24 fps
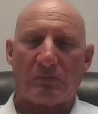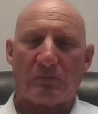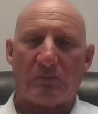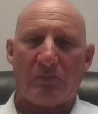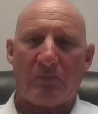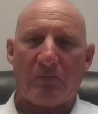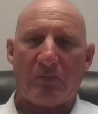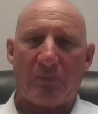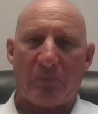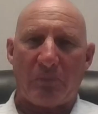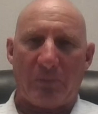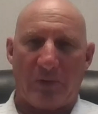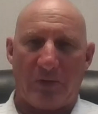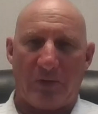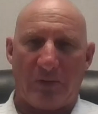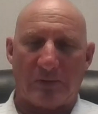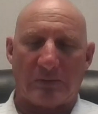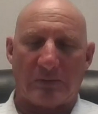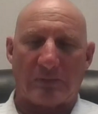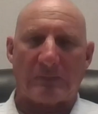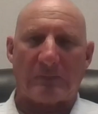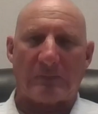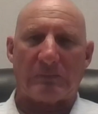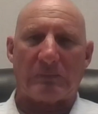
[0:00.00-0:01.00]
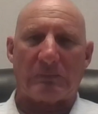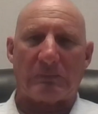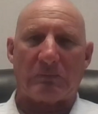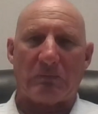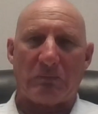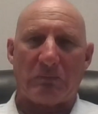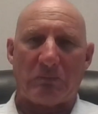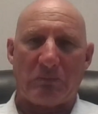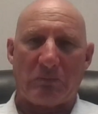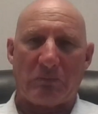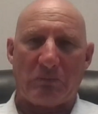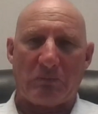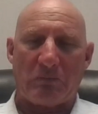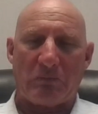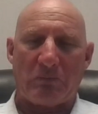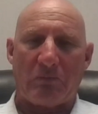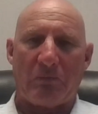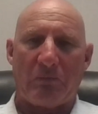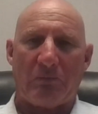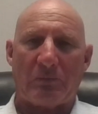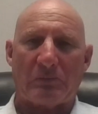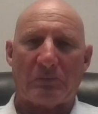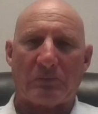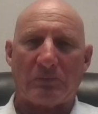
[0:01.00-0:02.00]
We need to be able to hold on to
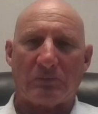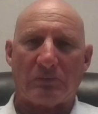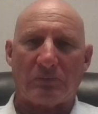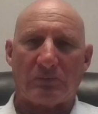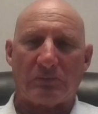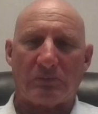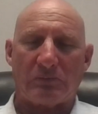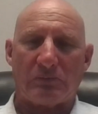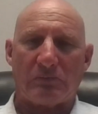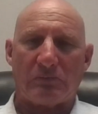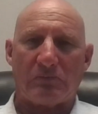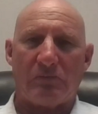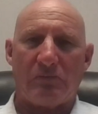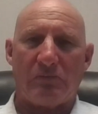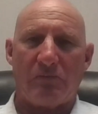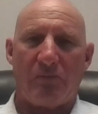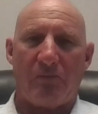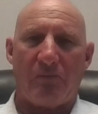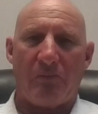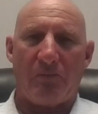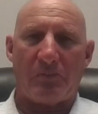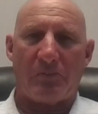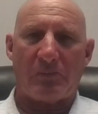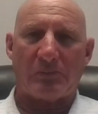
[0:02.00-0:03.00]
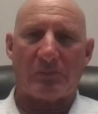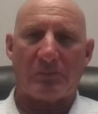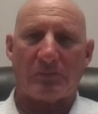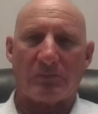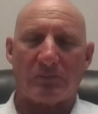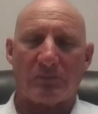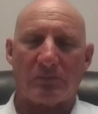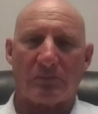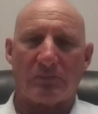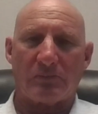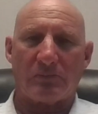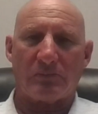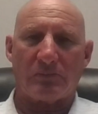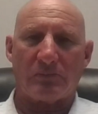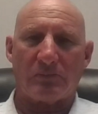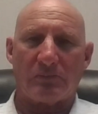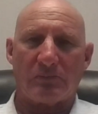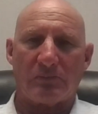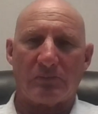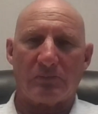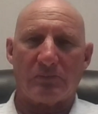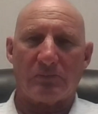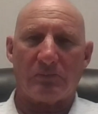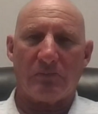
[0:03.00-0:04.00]
something. Otherwise,
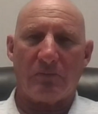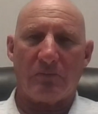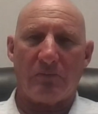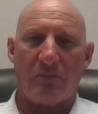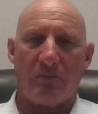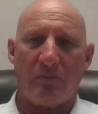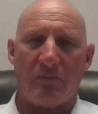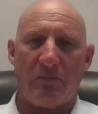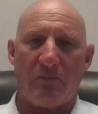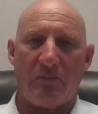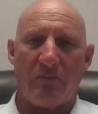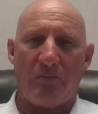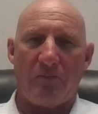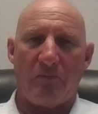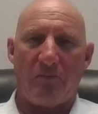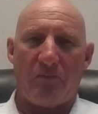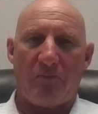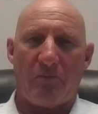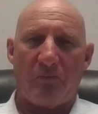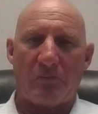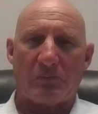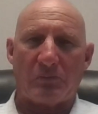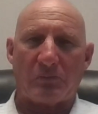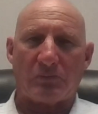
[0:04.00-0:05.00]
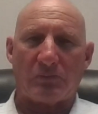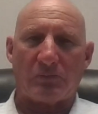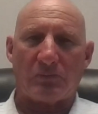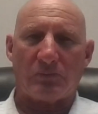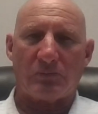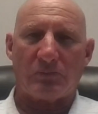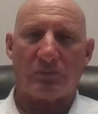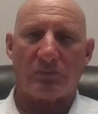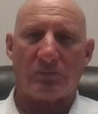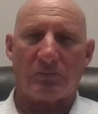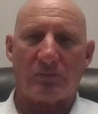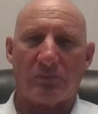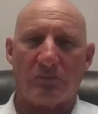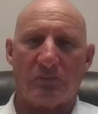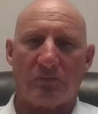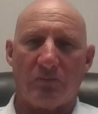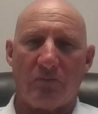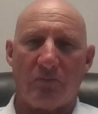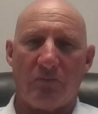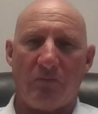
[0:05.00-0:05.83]
everything is just going along with the water.